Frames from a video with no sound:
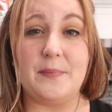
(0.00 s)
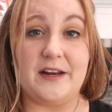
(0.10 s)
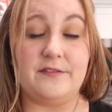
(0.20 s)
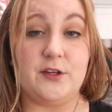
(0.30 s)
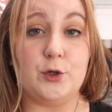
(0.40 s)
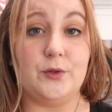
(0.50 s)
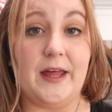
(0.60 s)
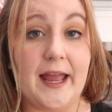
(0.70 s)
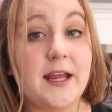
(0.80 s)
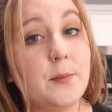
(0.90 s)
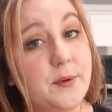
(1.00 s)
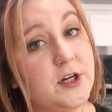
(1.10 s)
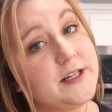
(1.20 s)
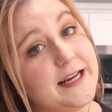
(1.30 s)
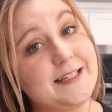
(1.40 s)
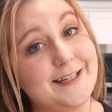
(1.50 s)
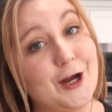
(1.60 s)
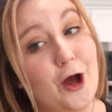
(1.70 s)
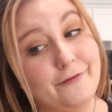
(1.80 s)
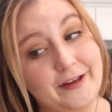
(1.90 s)
But if you like bitter tasting
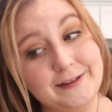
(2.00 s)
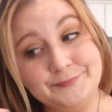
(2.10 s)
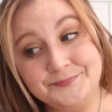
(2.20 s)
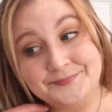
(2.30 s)
coffee,